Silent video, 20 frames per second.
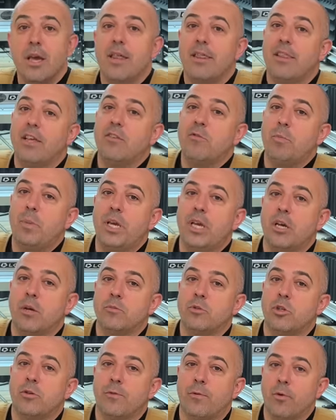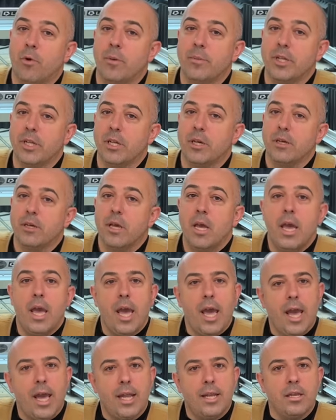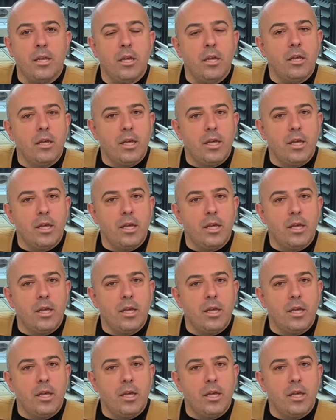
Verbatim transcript: This becomes your formula, and